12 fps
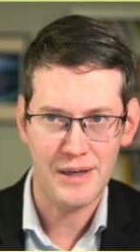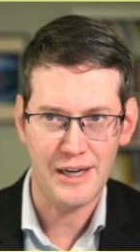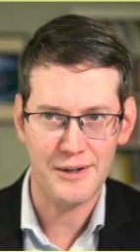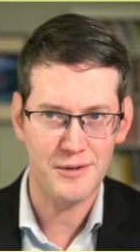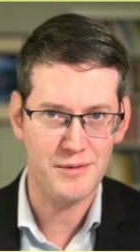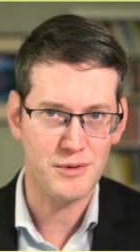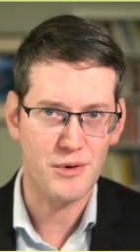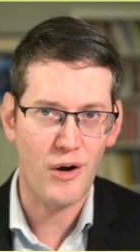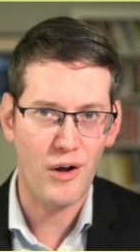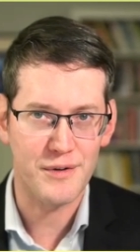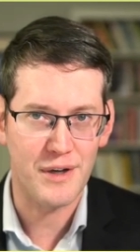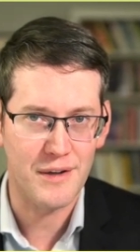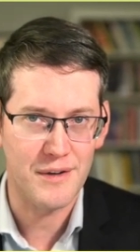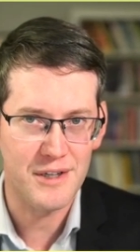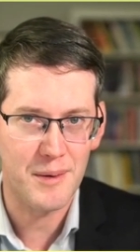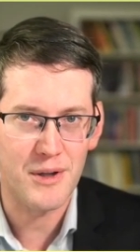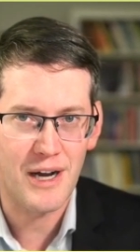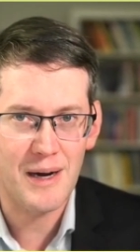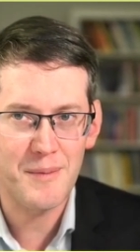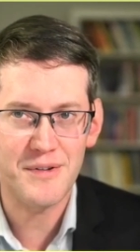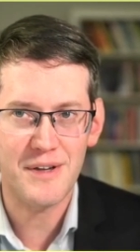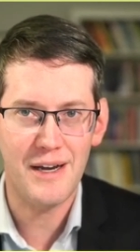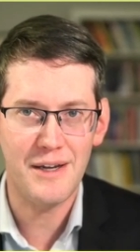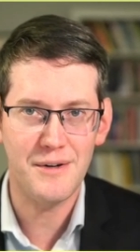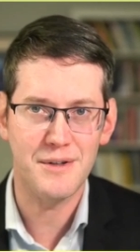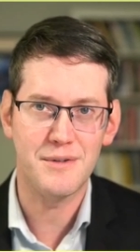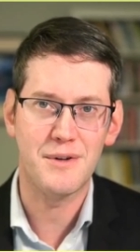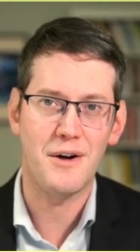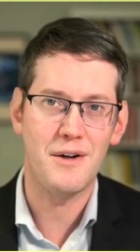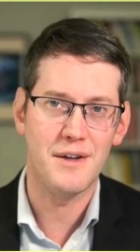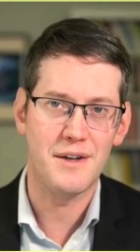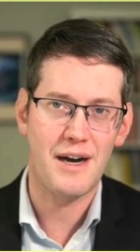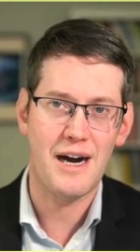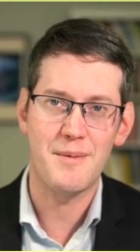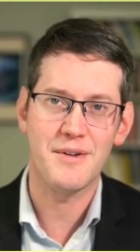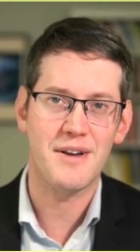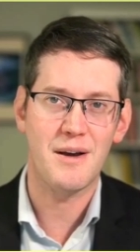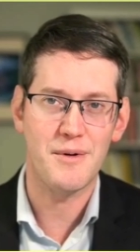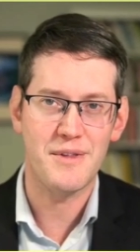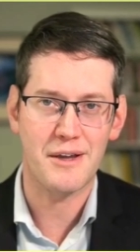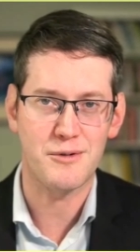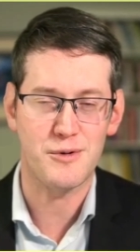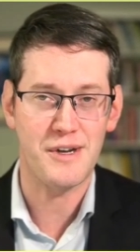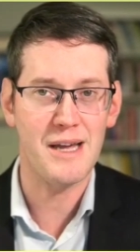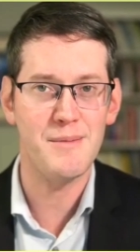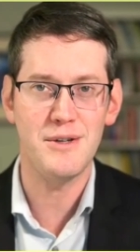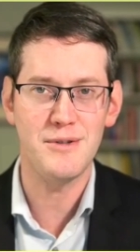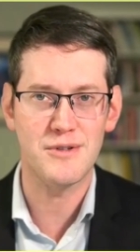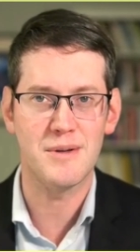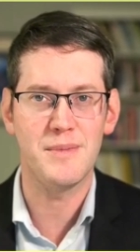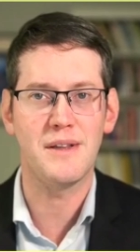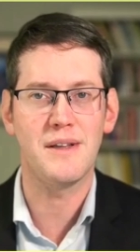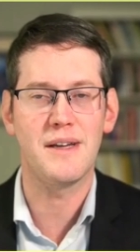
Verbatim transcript: I don't know if you'd call it a double homicide or you'd call it a homicide with extra damage or something like